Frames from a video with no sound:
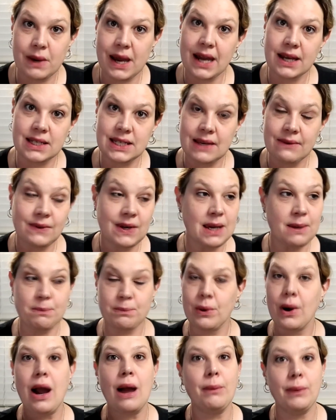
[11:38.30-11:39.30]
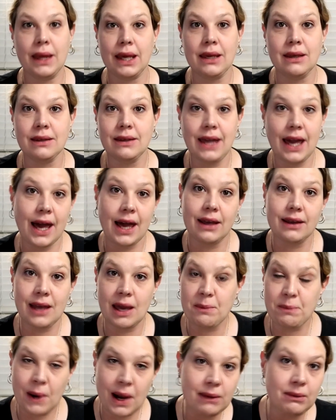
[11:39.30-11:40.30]
reactivity? Probably. Yeah,
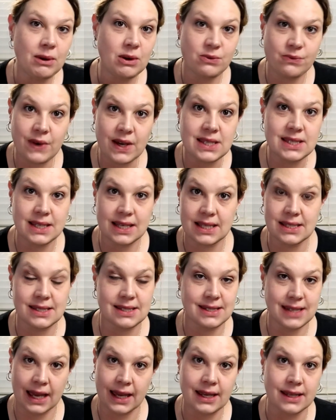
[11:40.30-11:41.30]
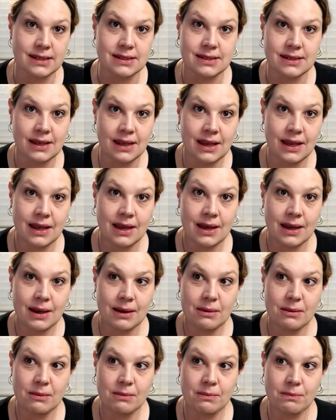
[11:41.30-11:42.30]
it probably would fix it in seconds.
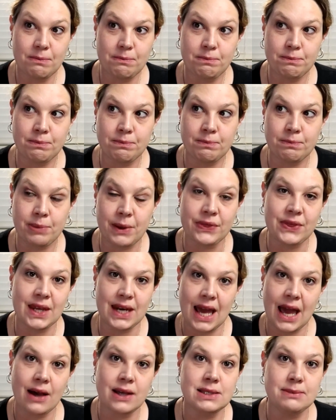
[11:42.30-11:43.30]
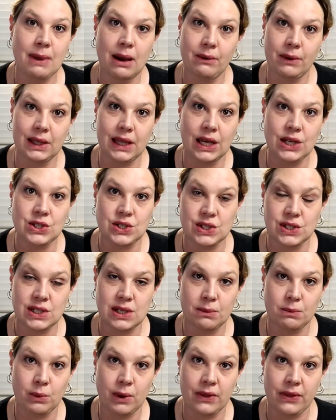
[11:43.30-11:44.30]
But then how's my
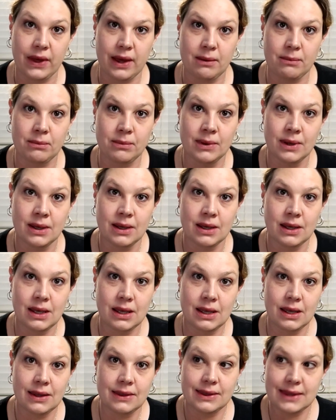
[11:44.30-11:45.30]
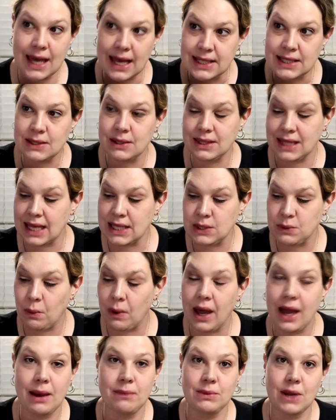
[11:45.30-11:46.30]
relationship with him? That's
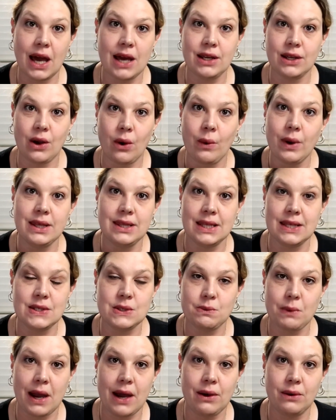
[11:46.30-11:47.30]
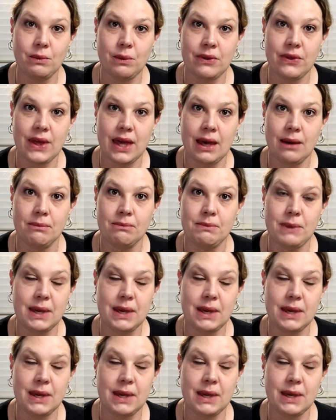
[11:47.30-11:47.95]
why I'm not going this route with him,